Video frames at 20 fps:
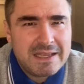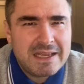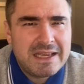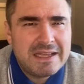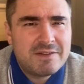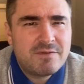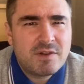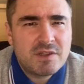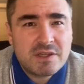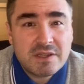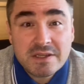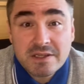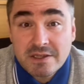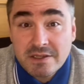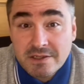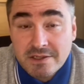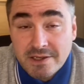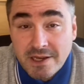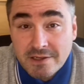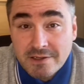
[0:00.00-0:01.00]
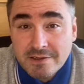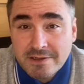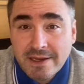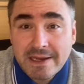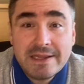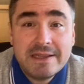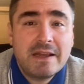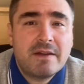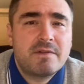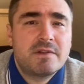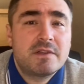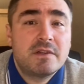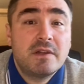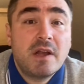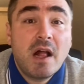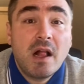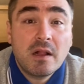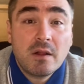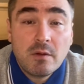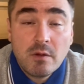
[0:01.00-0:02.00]
It was Saturday. There was an
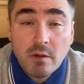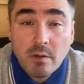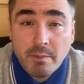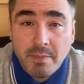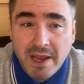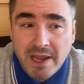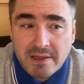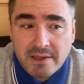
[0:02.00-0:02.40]
alcohol ban.